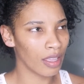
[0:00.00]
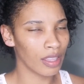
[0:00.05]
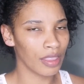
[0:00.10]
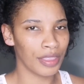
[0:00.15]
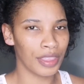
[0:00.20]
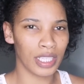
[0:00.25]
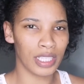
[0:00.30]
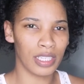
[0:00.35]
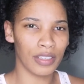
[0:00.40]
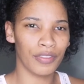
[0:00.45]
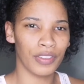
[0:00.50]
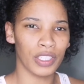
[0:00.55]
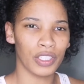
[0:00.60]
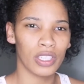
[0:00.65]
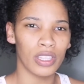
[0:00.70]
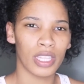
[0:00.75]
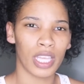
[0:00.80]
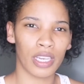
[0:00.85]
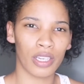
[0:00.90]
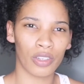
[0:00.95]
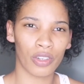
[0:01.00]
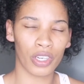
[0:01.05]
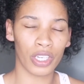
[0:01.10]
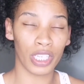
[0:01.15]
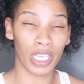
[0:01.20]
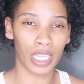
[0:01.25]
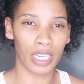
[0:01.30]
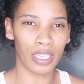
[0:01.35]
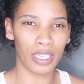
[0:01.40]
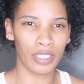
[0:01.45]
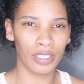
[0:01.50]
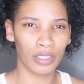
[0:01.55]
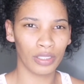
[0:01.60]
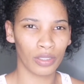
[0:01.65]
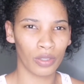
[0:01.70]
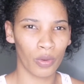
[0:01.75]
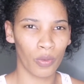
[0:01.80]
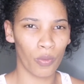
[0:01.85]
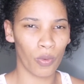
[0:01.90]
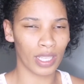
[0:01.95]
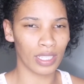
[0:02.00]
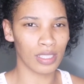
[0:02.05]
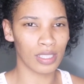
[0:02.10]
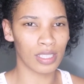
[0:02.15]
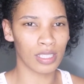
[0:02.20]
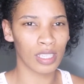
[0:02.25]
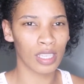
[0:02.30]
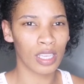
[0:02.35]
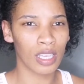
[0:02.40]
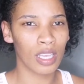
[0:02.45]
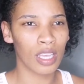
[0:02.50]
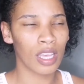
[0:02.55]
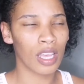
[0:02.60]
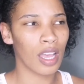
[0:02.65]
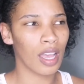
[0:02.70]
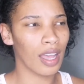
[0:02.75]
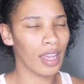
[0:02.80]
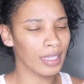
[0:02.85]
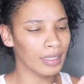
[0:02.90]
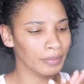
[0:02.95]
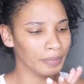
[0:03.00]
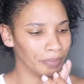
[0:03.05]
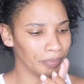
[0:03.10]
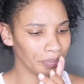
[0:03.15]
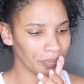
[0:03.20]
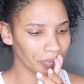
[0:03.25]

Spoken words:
the division that it created, once black